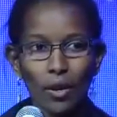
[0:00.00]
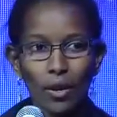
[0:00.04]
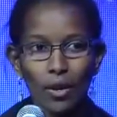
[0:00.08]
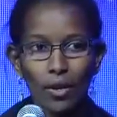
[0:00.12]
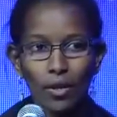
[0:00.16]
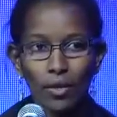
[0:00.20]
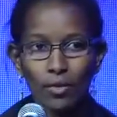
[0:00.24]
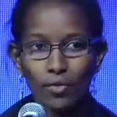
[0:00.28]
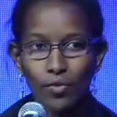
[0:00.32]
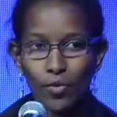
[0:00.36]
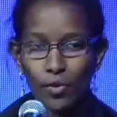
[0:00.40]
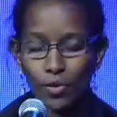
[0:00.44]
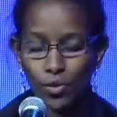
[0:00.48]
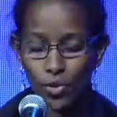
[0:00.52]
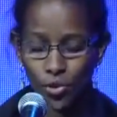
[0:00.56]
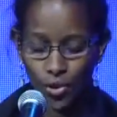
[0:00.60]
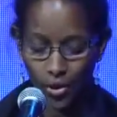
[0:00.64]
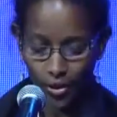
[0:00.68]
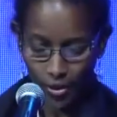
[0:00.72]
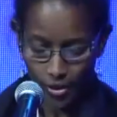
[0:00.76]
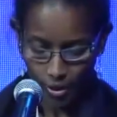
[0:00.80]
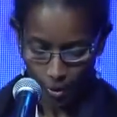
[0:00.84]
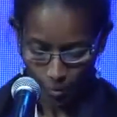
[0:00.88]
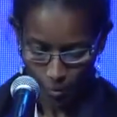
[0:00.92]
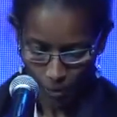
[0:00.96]
The future is
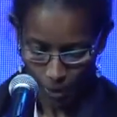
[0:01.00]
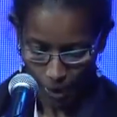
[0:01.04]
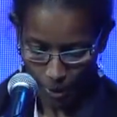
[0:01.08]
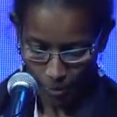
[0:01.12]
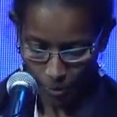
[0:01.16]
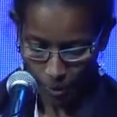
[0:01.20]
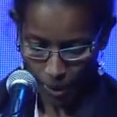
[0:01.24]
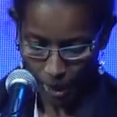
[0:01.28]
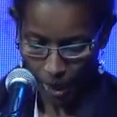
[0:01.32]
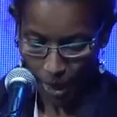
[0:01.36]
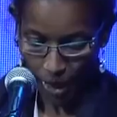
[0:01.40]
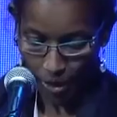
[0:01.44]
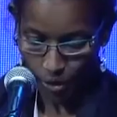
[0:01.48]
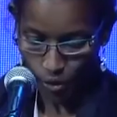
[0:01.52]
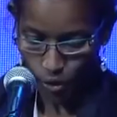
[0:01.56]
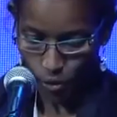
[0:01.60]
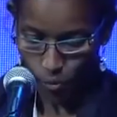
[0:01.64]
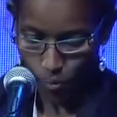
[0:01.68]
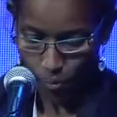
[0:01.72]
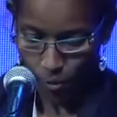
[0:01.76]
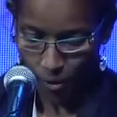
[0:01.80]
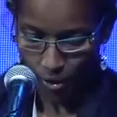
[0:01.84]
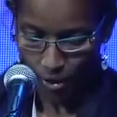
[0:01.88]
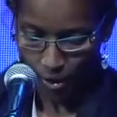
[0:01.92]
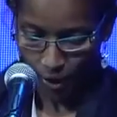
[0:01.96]
sometimes hard to
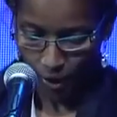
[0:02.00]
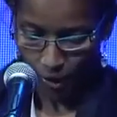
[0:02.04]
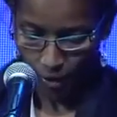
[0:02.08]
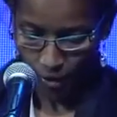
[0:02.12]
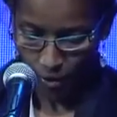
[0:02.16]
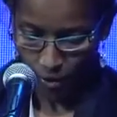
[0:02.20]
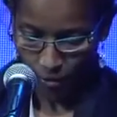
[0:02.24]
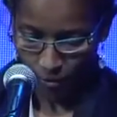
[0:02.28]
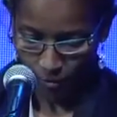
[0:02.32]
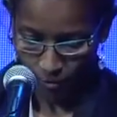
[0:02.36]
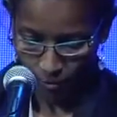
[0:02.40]
predict.